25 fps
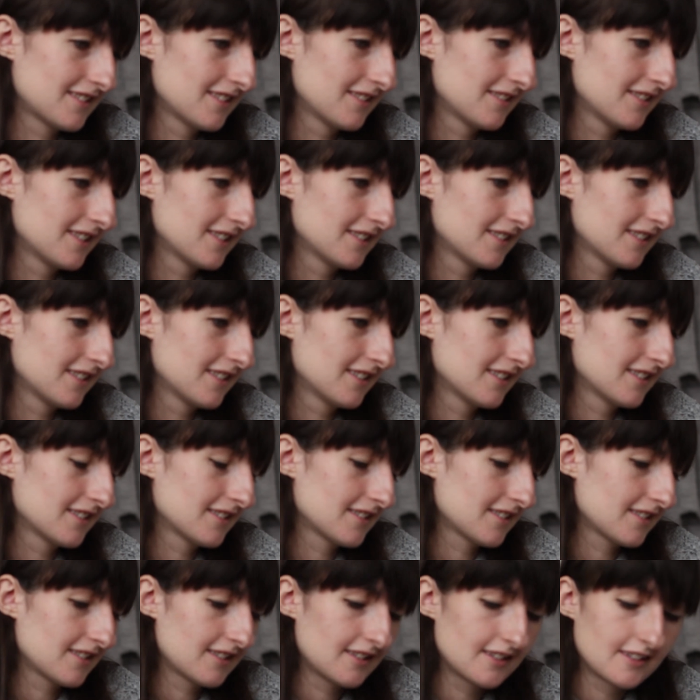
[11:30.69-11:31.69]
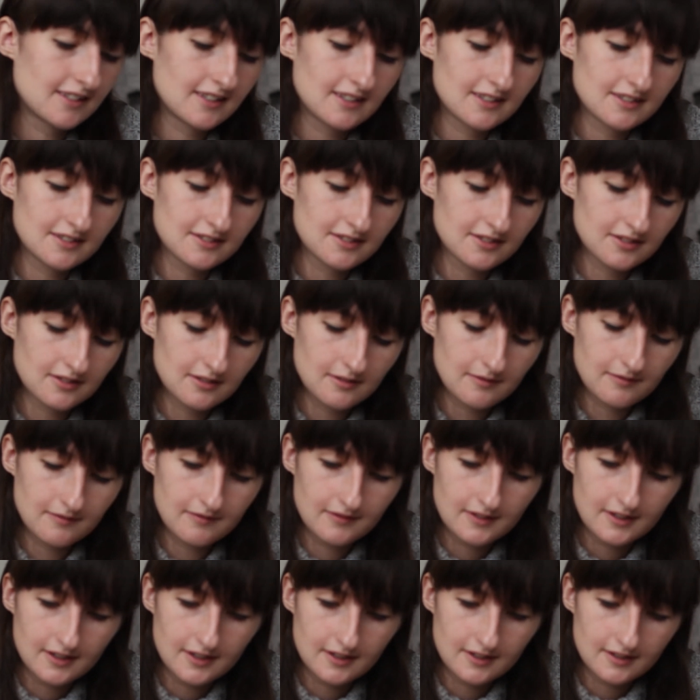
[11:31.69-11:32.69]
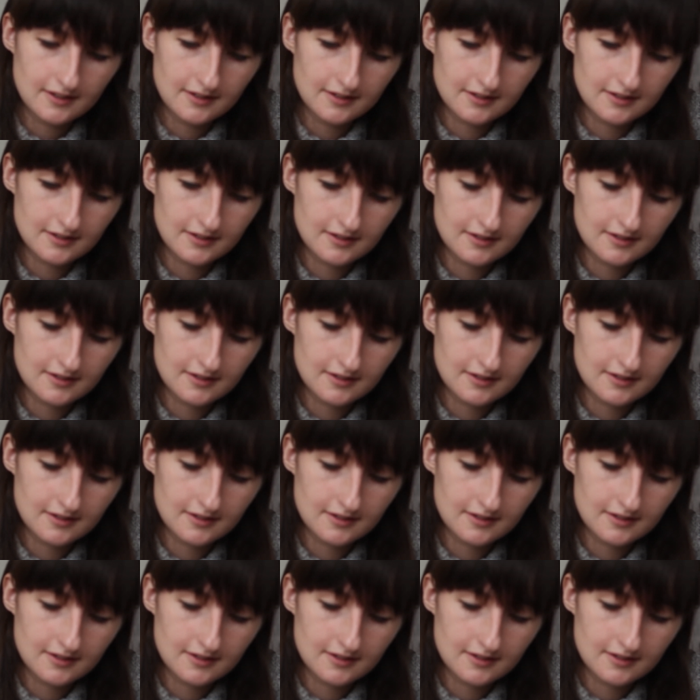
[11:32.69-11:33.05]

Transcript: So this is, I think it's just the first.